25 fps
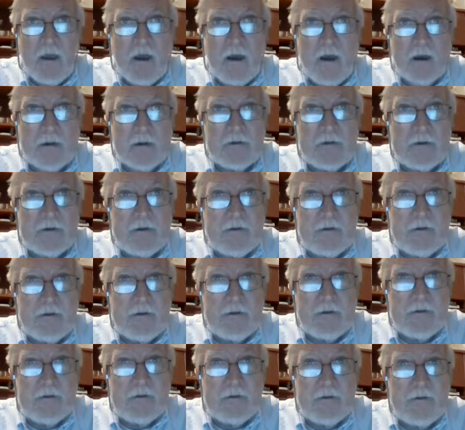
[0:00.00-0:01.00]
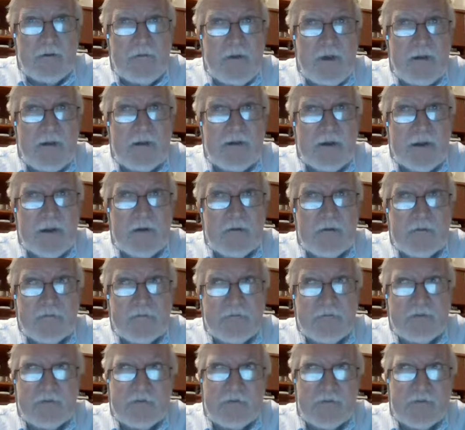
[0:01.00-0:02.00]
It may
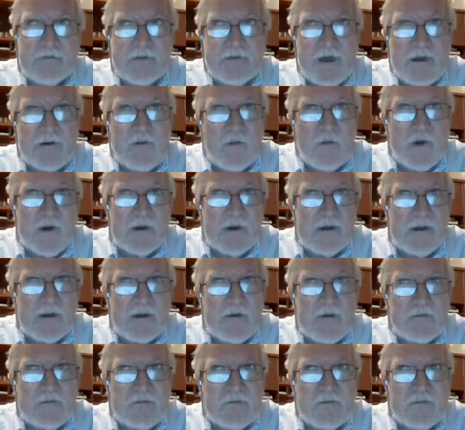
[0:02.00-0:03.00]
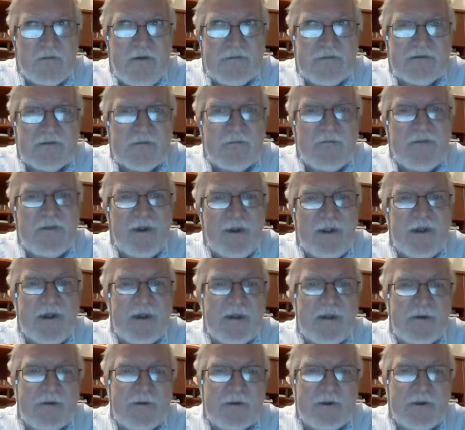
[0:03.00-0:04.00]
sound kind of weird, like we have to
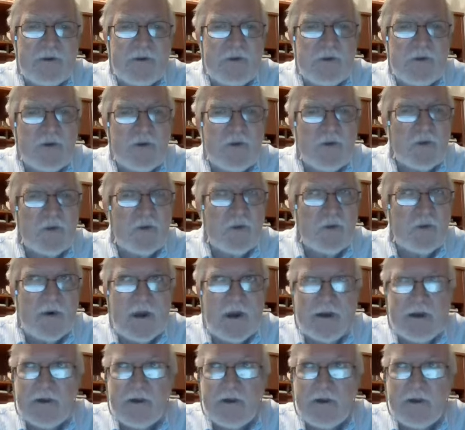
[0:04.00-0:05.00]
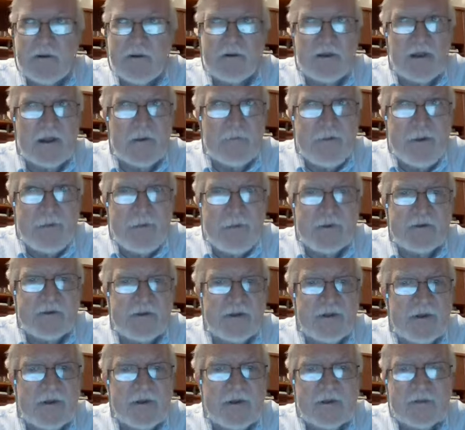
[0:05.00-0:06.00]
plan to do writing, because a lot of people
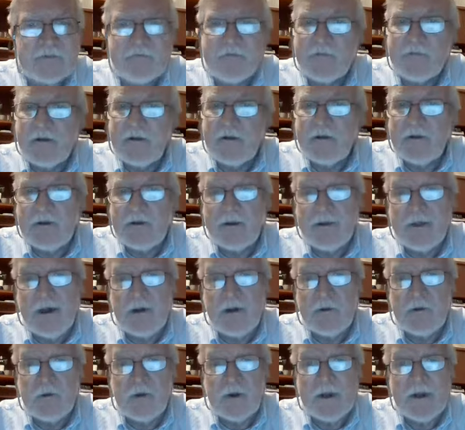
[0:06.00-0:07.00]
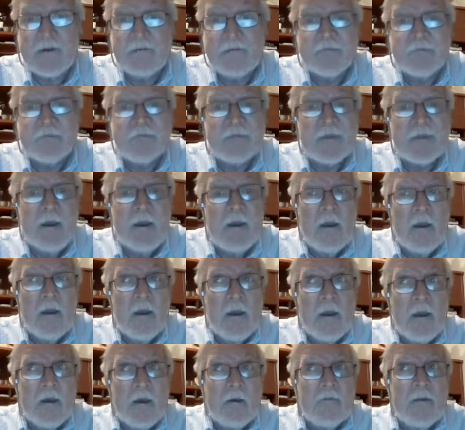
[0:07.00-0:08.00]
just sit down and write.
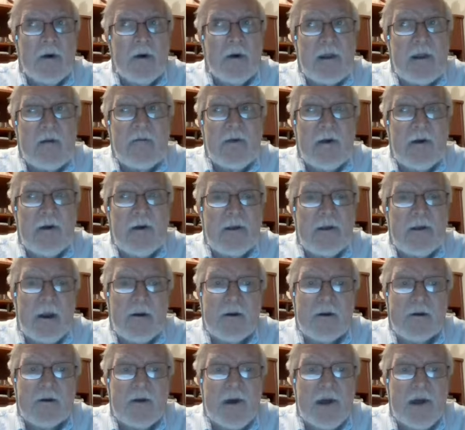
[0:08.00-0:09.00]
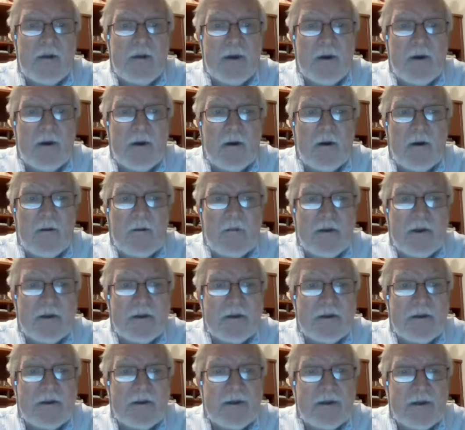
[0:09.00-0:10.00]
But I found out a long time ago
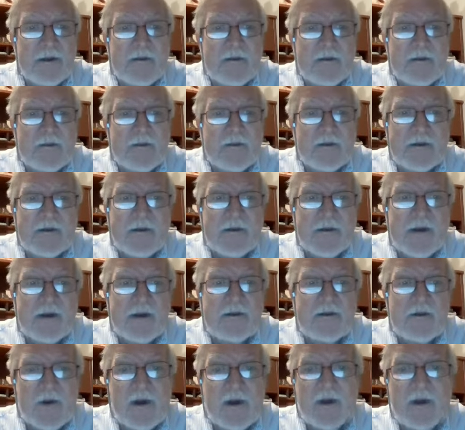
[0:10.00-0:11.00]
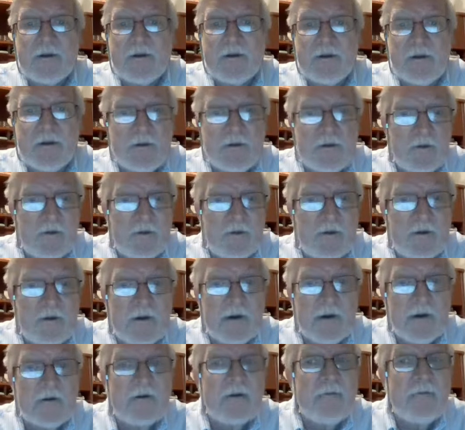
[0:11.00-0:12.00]
that that's not the way to do
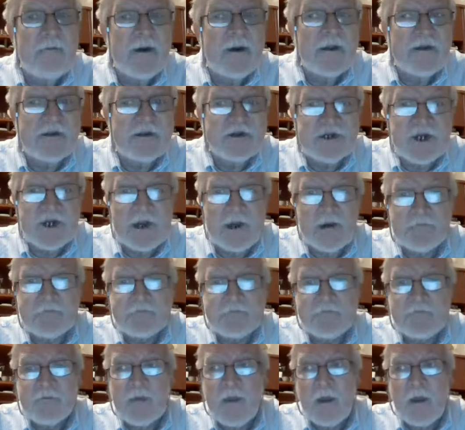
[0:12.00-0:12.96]
the best job.